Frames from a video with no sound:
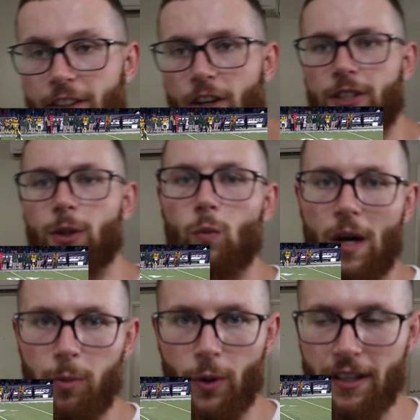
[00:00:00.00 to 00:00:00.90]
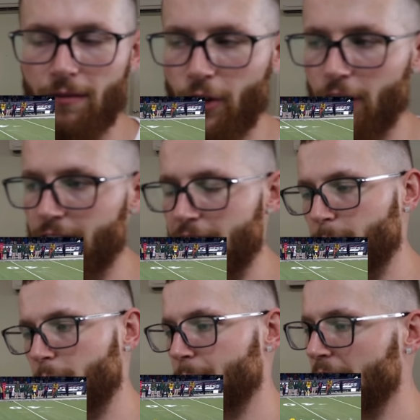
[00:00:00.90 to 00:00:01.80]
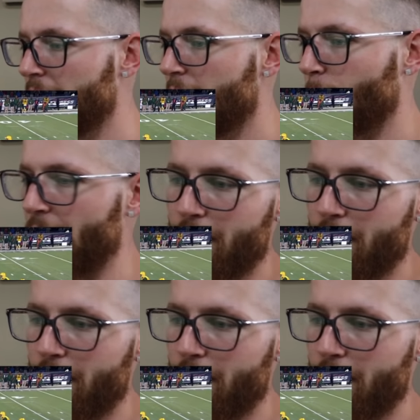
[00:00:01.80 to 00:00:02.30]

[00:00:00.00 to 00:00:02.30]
they're not doing one-point conversions at the moment. When